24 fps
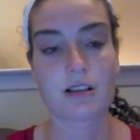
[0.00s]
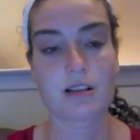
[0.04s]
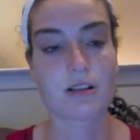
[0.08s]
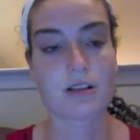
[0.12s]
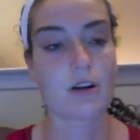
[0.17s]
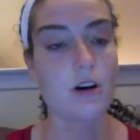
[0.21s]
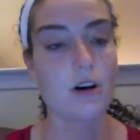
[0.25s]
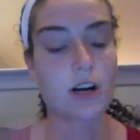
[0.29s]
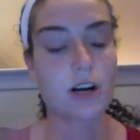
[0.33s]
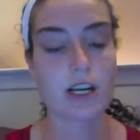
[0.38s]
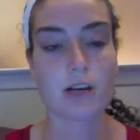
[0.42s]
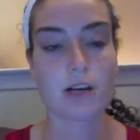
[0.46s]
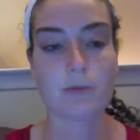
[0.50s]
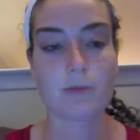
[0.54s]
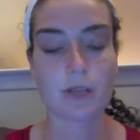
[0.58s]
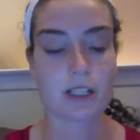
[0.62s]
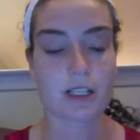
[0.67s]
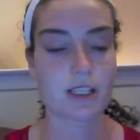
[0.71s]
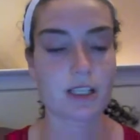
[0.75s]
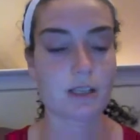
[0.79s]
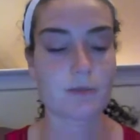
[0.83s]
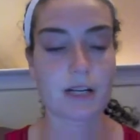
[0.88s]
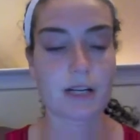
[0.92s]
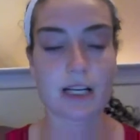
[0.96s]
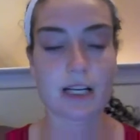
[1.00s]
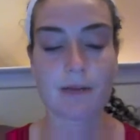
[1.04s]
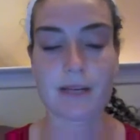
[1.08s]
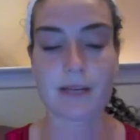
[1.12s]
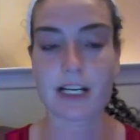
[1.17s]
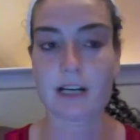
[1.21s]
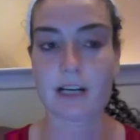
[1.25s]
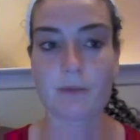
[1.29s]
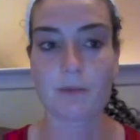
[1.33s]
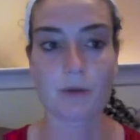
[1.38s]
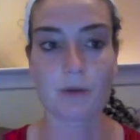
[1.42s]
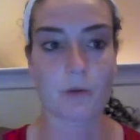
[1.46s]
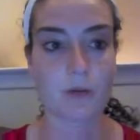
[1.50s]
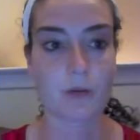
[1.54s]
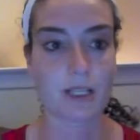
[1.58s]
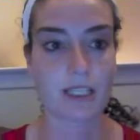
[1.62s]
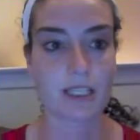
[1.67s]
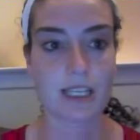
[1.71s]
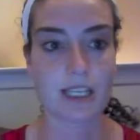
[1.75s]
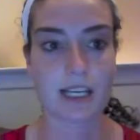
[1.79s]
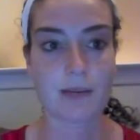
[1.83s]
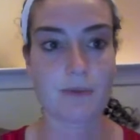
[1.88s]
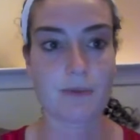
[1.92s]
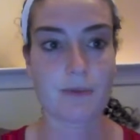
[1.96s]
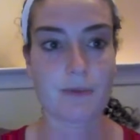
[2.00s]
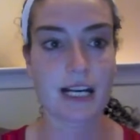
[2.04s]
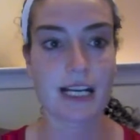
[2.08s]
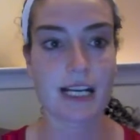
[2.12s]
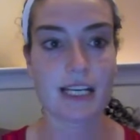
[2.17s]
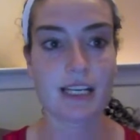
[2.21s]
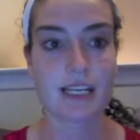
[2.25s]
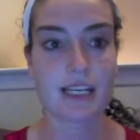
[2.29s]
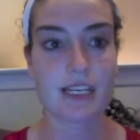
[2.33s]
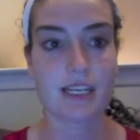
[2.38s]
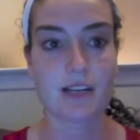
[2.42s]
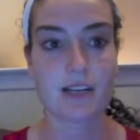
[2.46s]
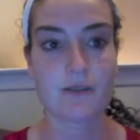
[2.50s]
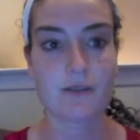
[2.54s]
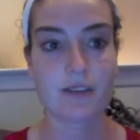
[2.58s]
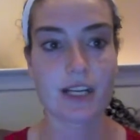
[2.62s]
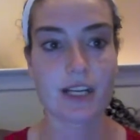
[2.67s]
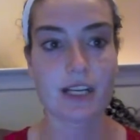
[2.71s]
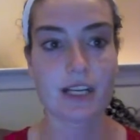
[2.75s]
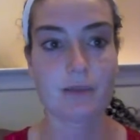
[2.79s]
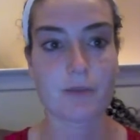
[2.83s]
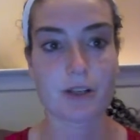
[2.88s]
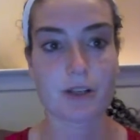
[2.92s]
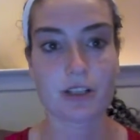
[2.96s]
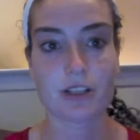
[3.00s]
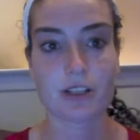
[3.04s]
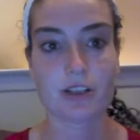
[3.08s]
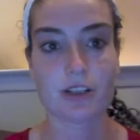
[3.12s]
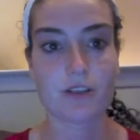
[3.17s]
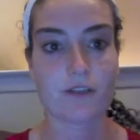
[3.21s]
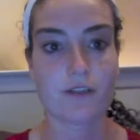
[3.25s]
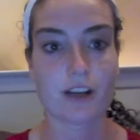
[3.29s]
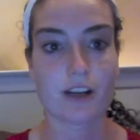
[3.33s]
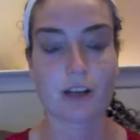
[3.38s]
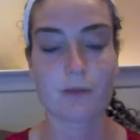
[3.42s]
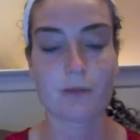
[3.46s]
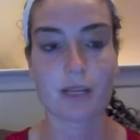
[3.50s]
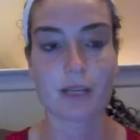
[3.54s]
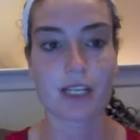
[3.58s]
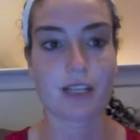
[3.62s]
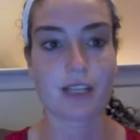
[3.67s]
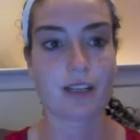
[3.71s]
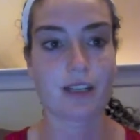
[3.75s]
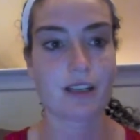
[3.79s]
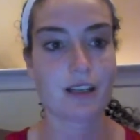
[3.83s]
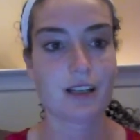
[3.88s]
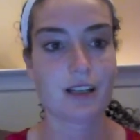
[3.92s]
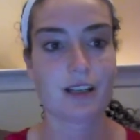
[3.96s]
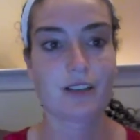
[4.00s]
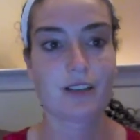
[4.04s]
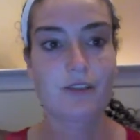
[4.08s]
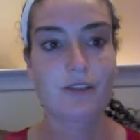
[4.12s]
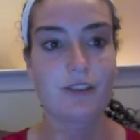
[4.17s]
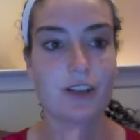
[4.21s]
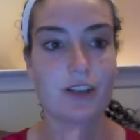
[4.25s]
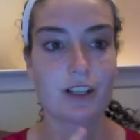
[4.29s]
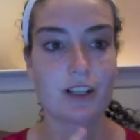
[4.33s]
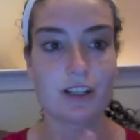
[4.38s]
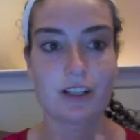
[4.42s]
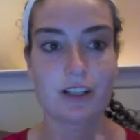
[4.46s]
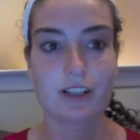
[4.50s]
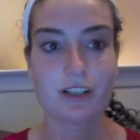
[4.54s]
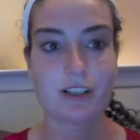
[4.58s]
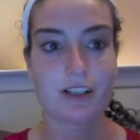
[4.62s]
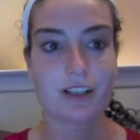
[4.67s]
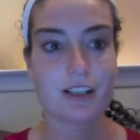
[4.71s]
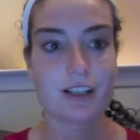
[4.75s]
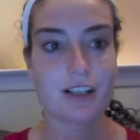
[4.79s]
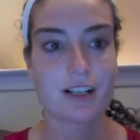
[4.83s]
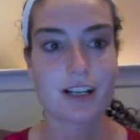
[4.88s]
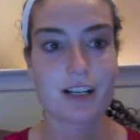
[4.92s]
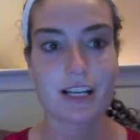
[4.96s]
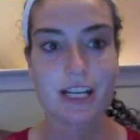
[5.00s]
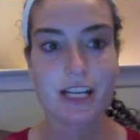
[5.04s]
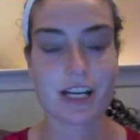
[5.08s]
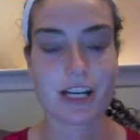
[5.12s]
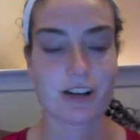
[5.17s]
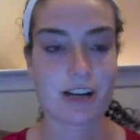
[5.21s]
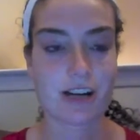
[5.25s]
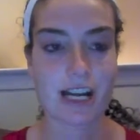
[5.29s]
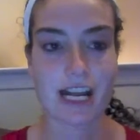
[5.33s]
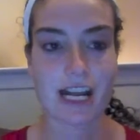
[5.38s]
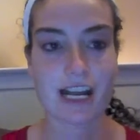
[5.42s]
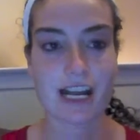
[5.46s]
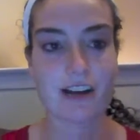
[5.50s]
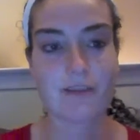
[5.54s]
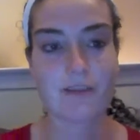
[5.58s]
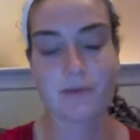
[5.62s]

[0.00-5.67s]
audiobooks is probably my number one tip. I didn't read personal development for a year and a half